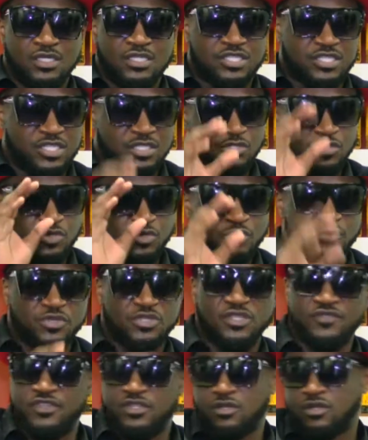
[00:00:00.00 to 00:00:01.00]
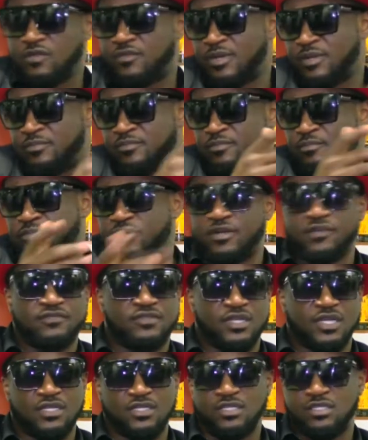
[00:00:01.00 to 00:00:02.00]
They still do music. We talk about Puff
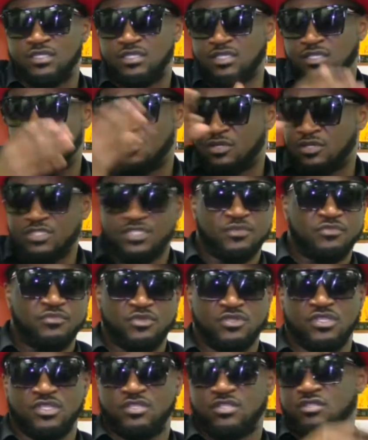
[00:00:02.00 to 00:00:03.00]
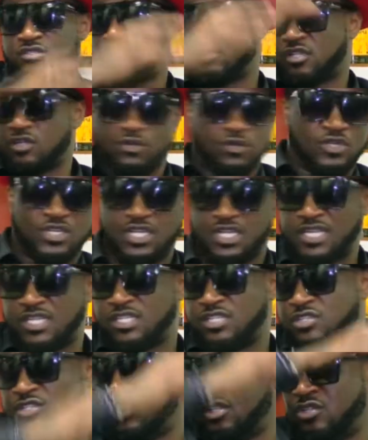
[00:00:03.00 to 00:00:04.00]
Daddy, it still does the music, it still does the clothing, and
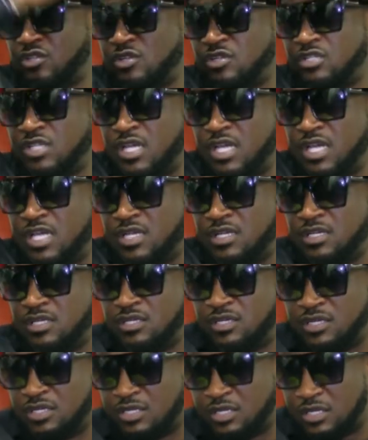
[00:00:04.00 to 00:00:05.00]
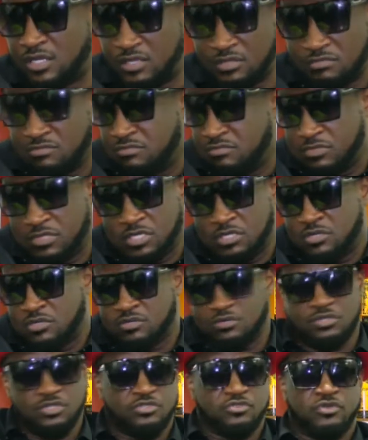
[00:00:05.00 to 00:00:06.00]
it still does the, the you
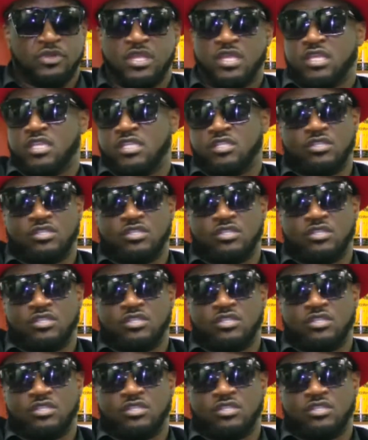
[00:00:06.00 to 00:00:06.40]
know the drink.